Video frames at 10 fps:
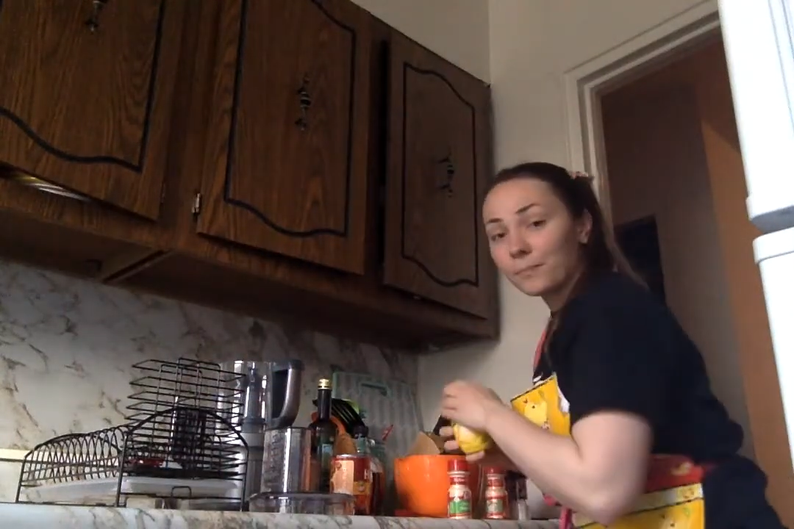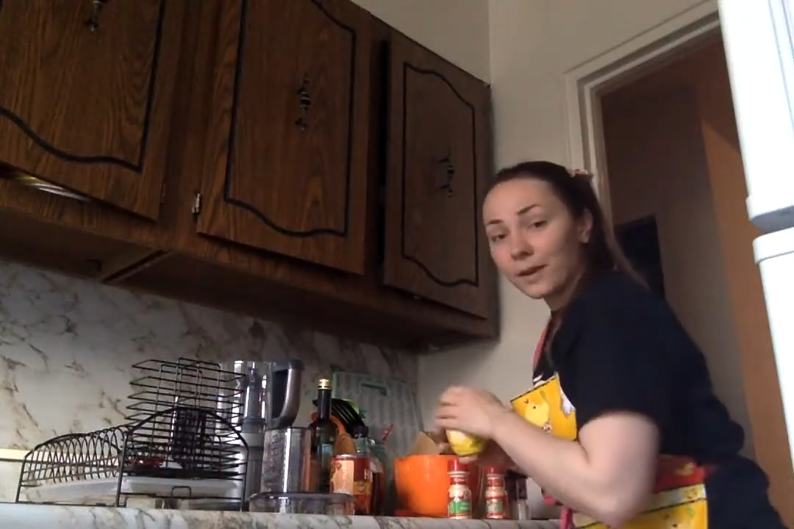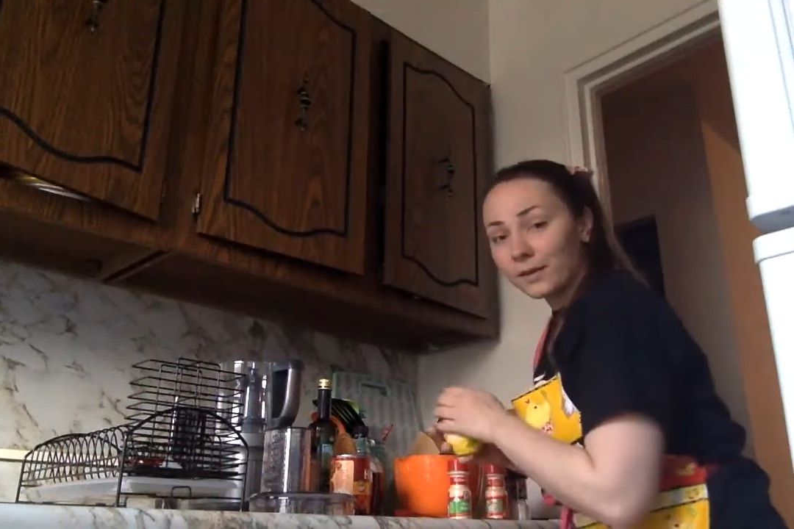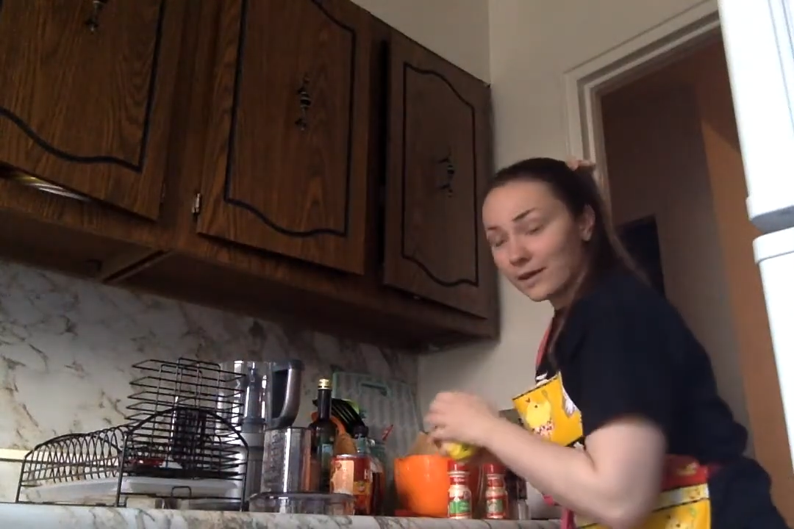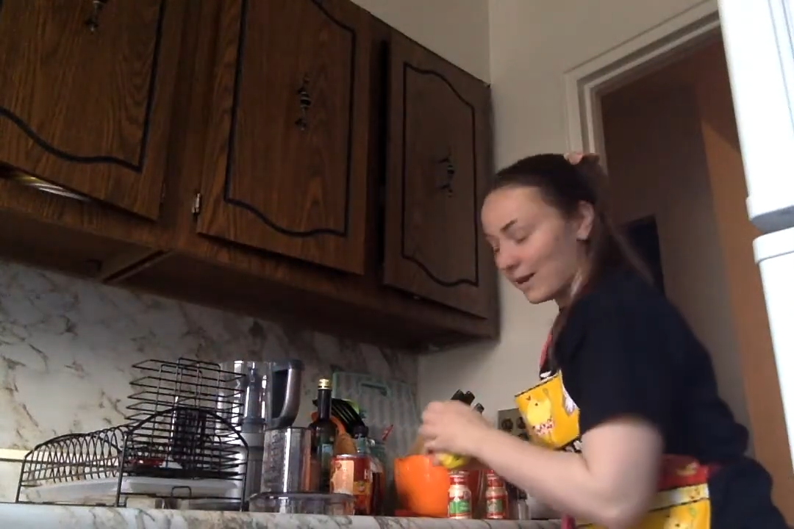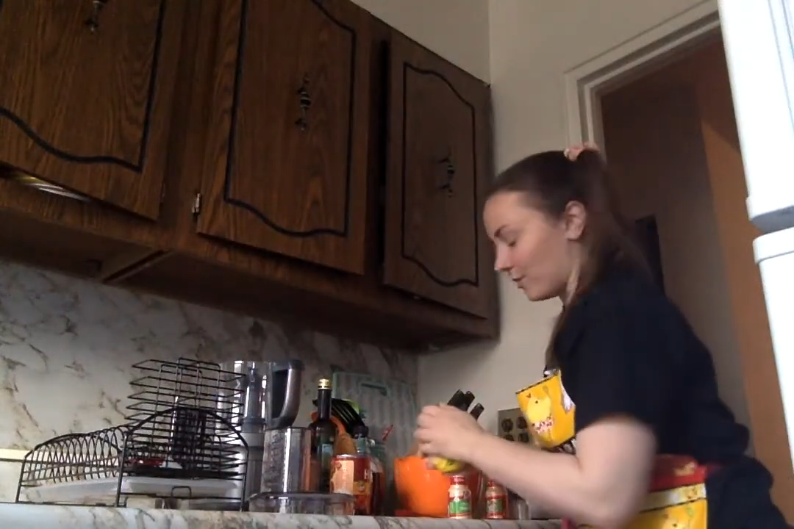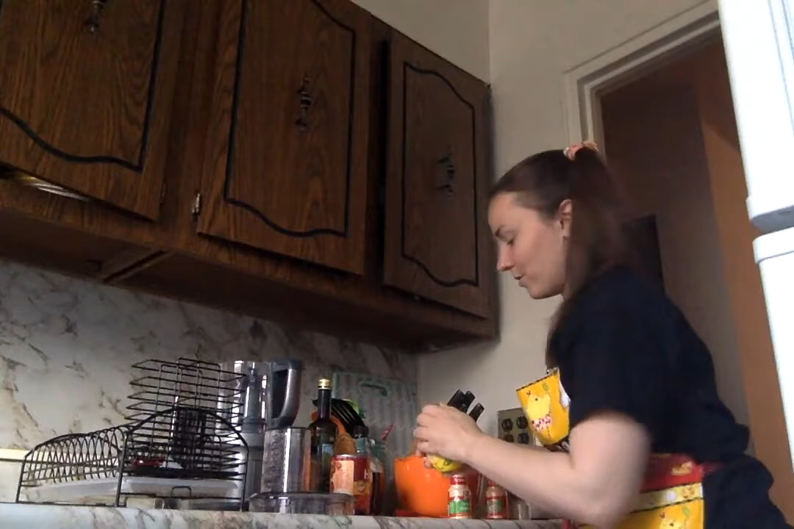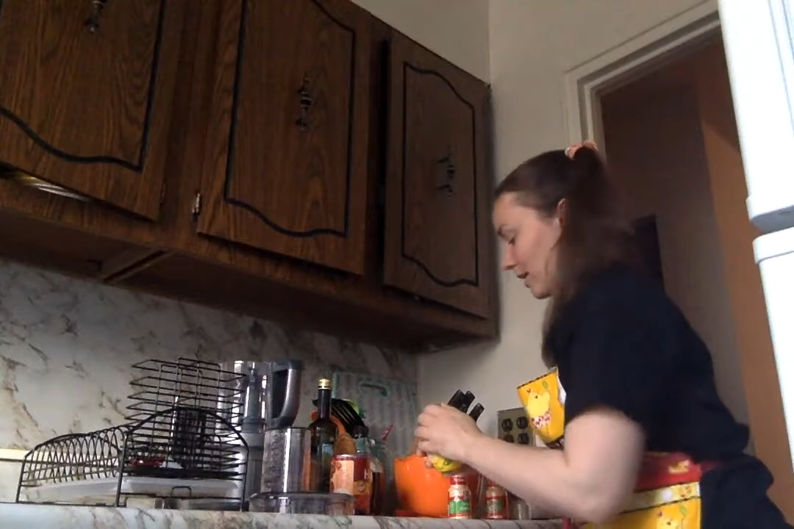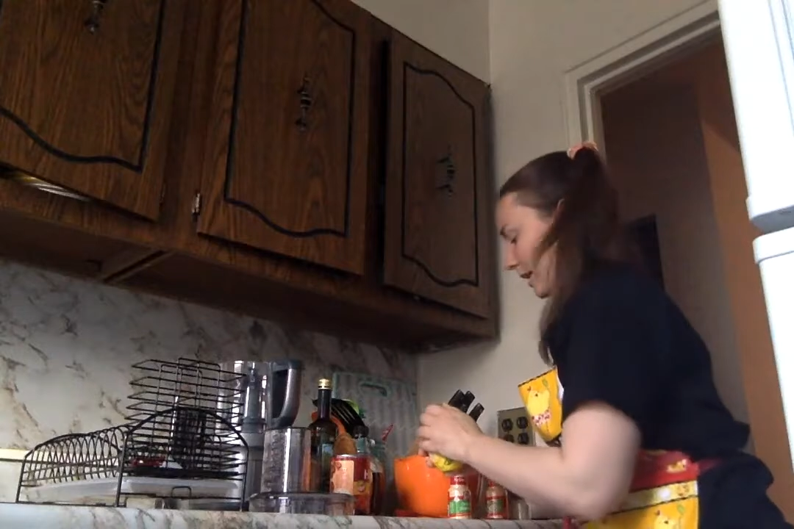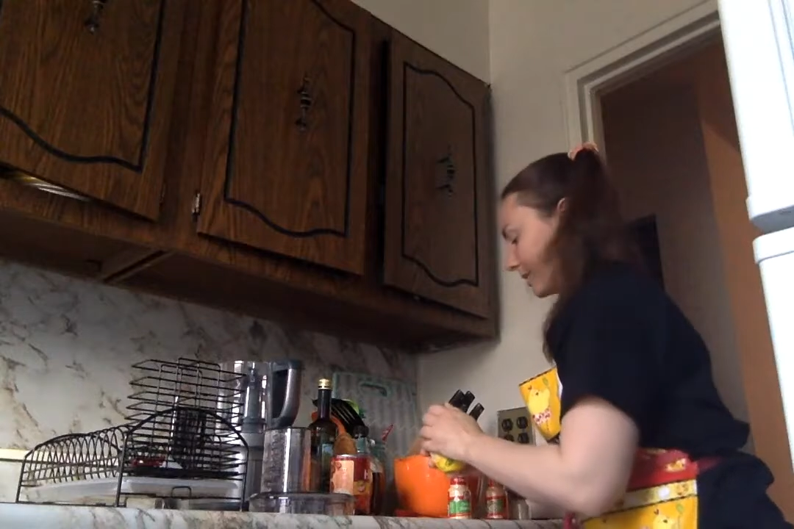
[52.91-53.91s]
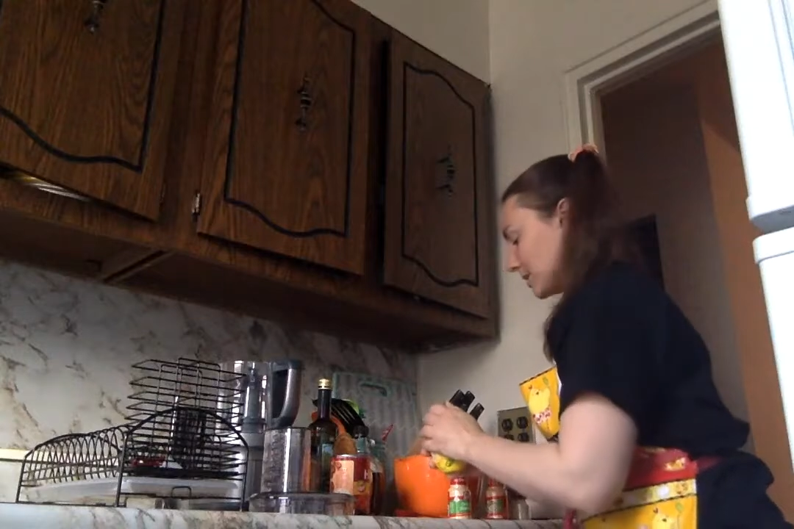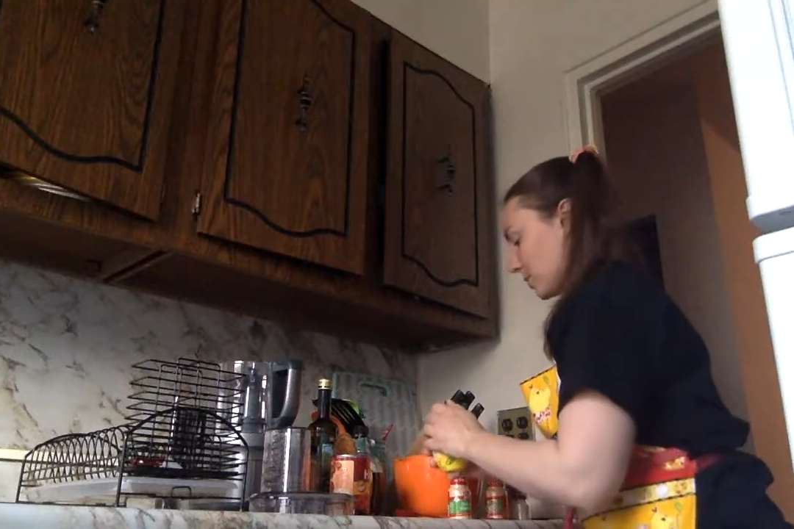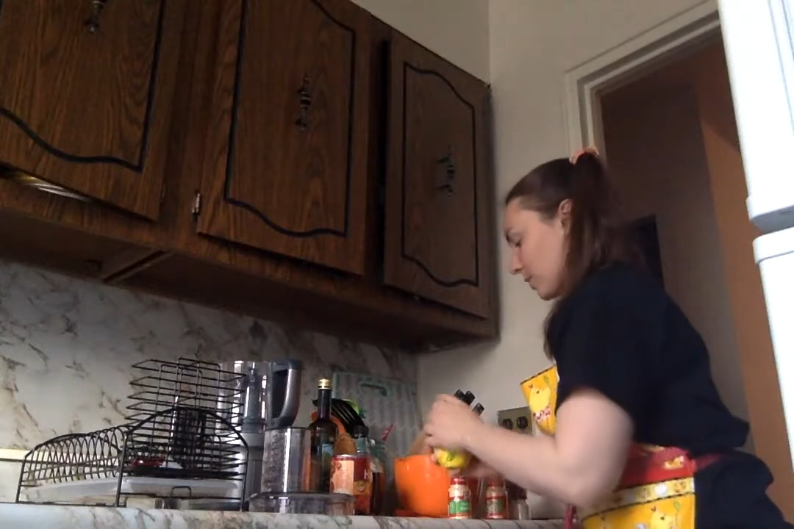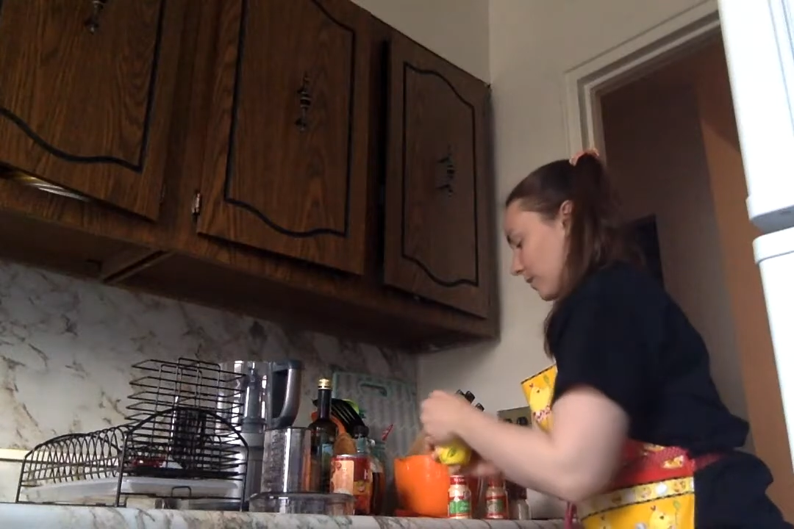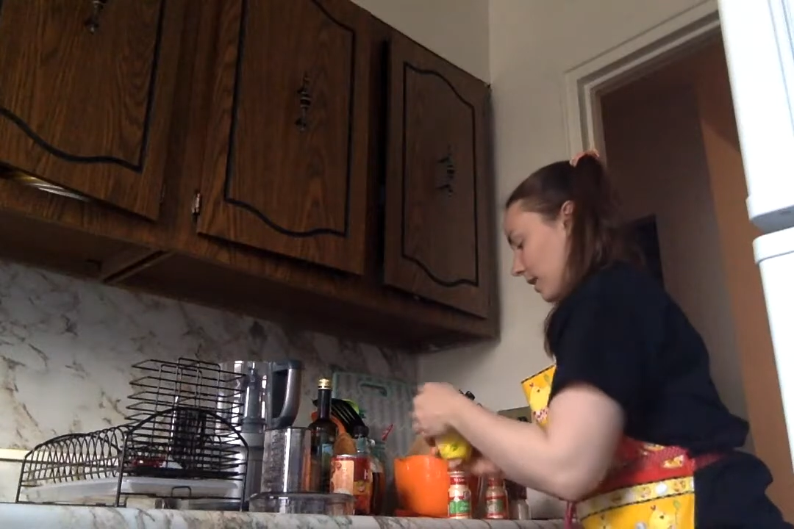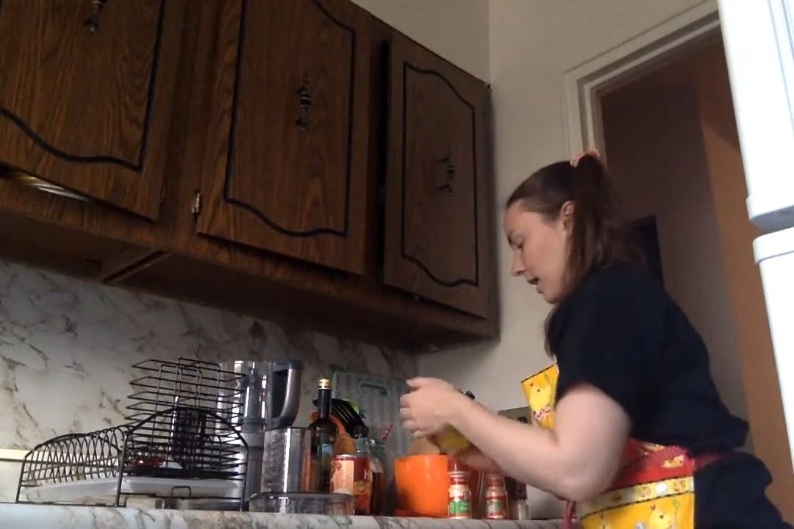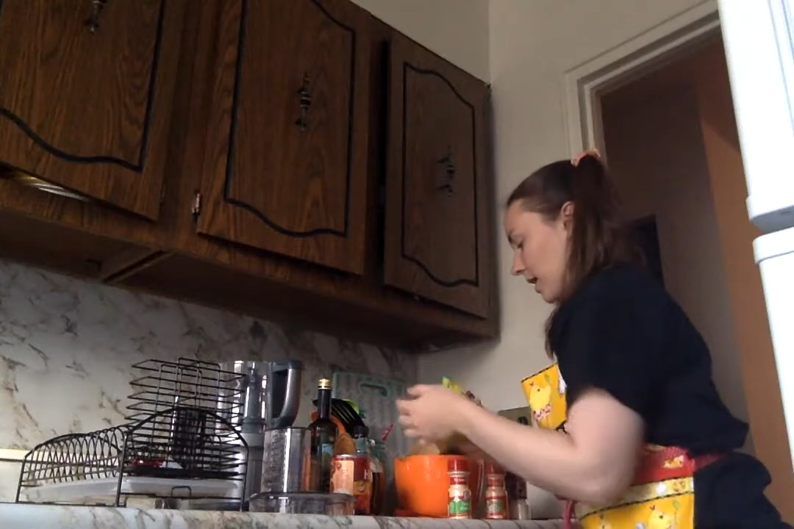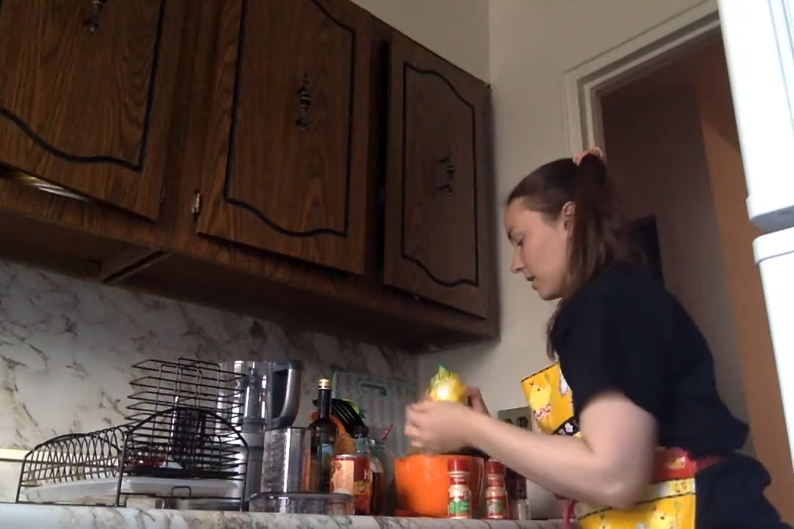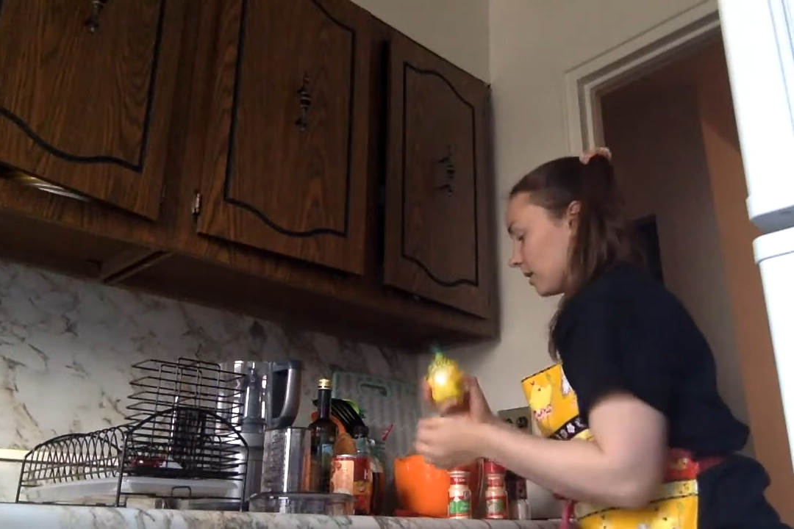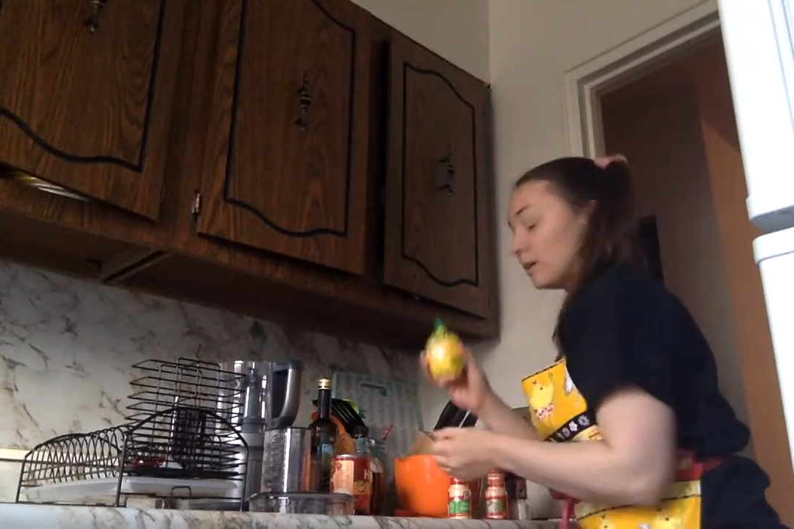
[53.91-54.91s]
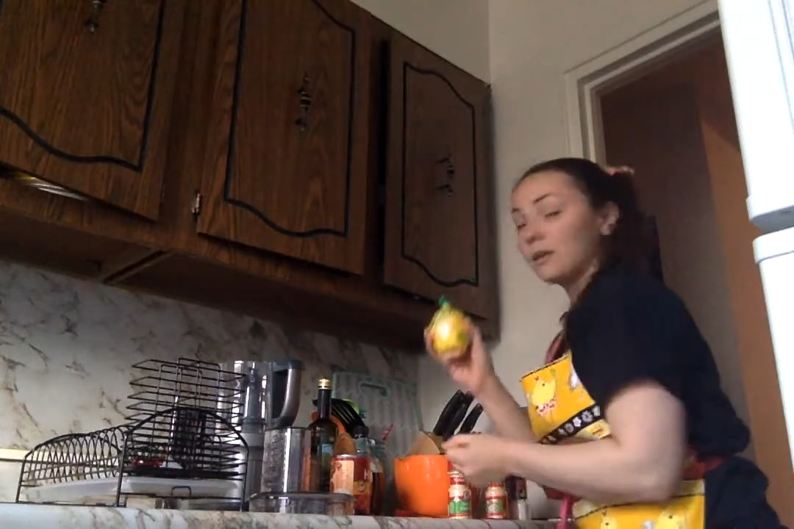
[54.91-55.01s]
marinade ingredients. So we've got,